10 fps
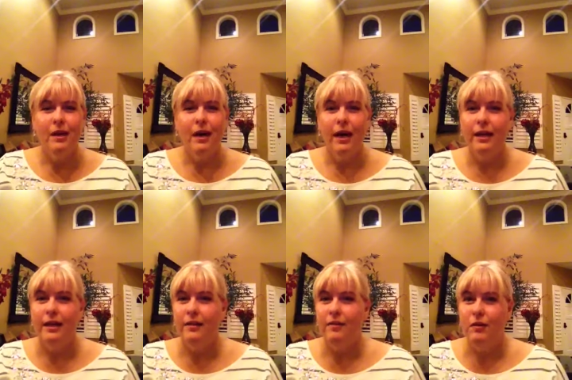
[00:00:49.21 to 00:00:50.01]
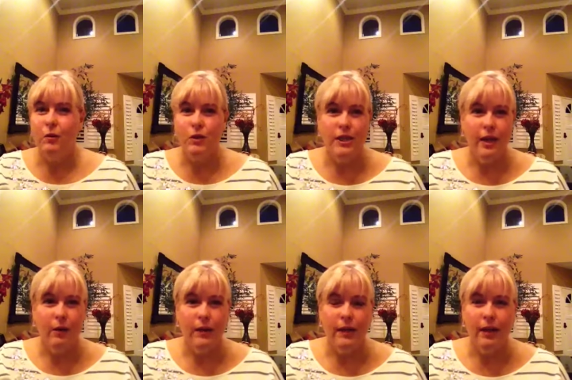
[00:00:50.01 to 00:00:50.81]
I live in Orange
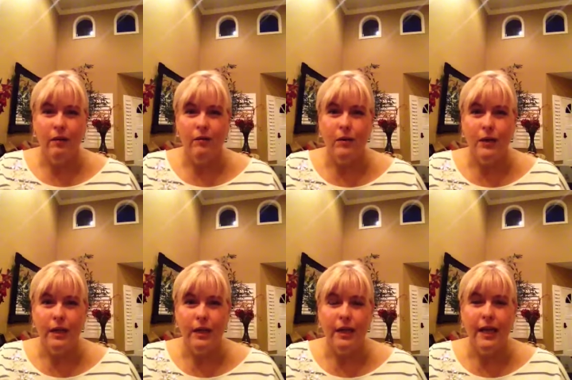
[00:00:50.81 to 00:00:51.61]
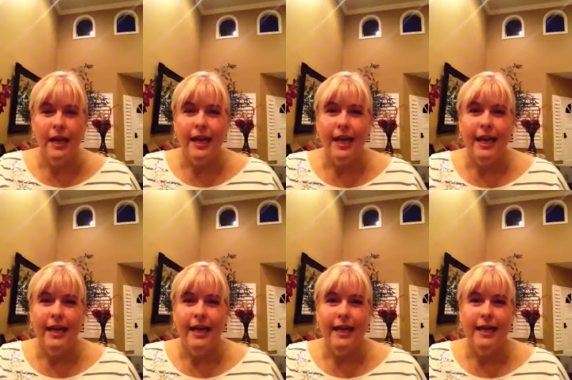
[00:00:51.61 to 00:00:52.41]
County, California
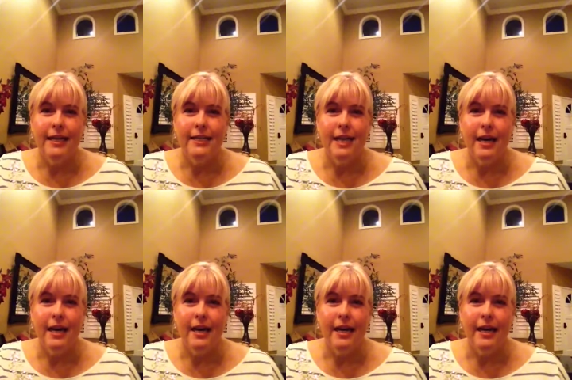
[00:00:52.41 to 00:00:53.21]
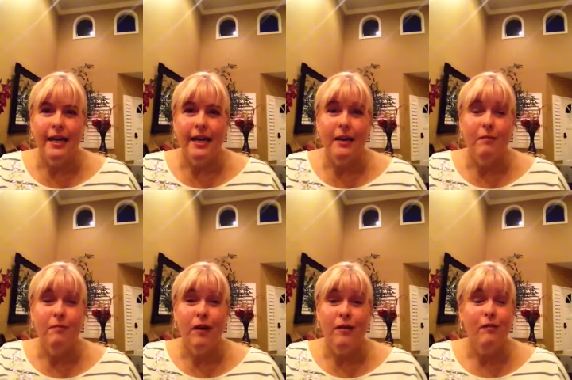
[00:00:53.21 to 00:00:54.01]
and I am
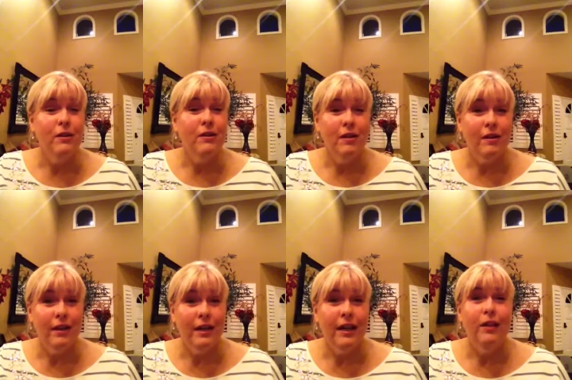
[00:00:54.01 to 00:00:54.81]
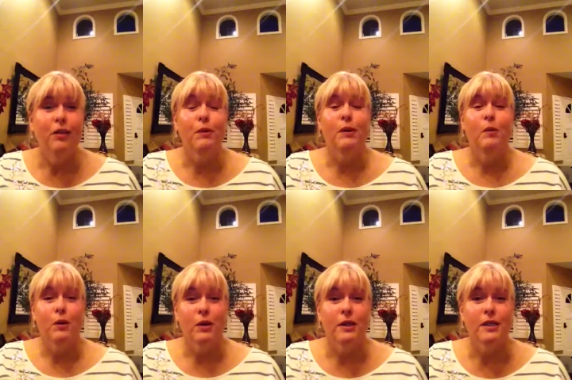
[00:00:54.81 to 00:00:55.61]
five foot nine and three
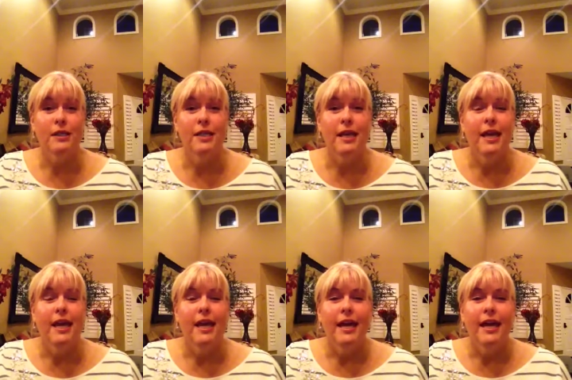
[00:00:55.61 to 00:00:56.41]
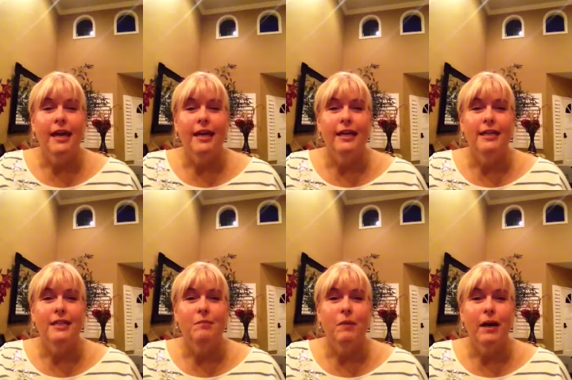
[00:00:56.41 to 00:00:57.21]
quarters.
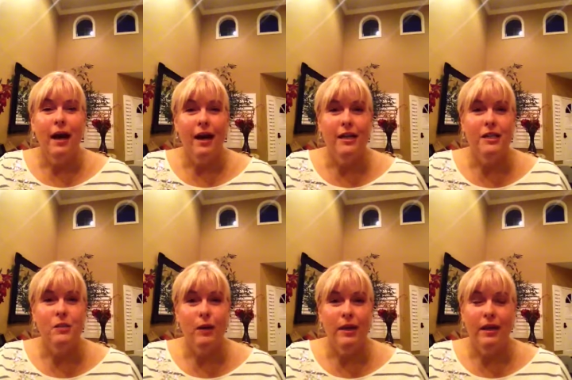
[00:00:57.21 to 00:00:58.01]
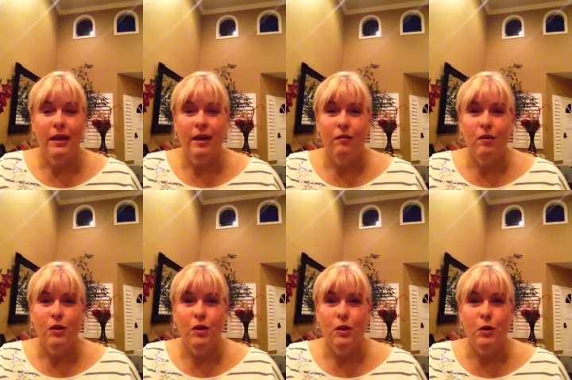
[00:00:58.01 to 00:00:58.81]
And my highest weight that I ever
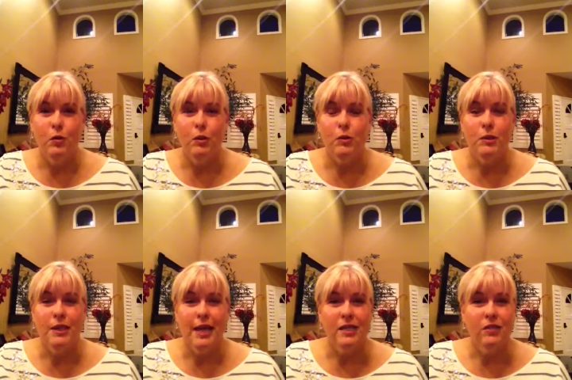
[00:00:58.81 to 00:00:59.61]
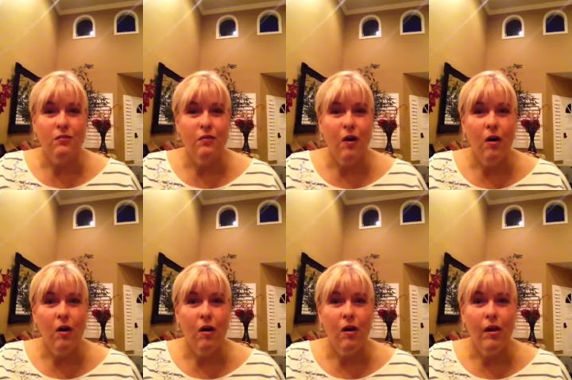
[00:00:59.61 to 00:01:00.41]
knew, which was last
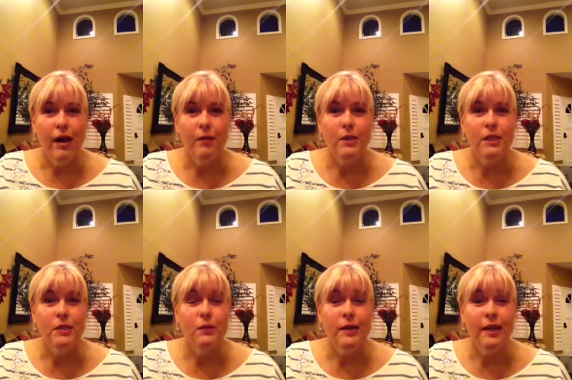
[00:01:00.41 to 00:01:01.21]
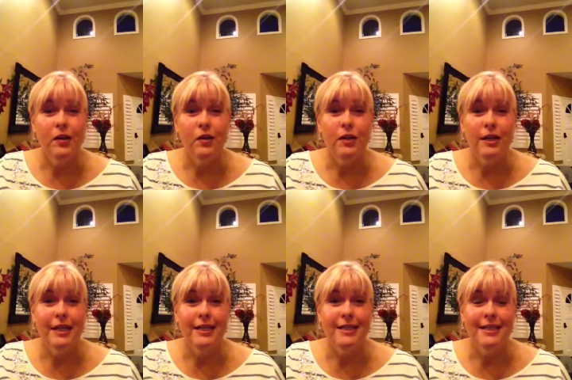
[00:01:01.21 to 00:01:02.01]
fall, I was
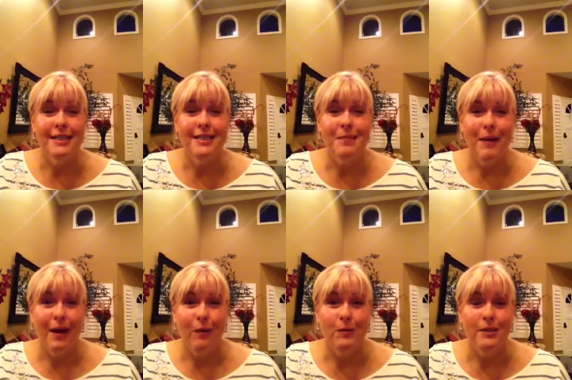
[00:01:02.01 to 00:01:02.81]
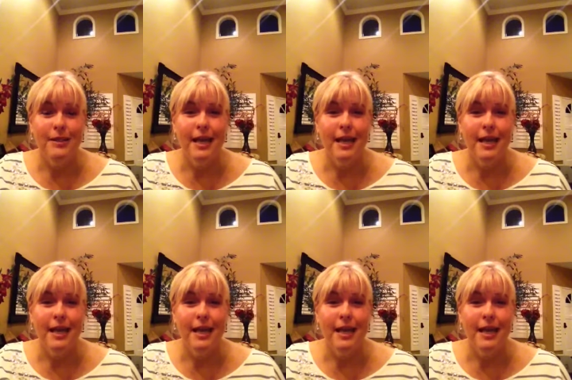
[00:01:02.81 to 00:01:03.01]
360 pounds.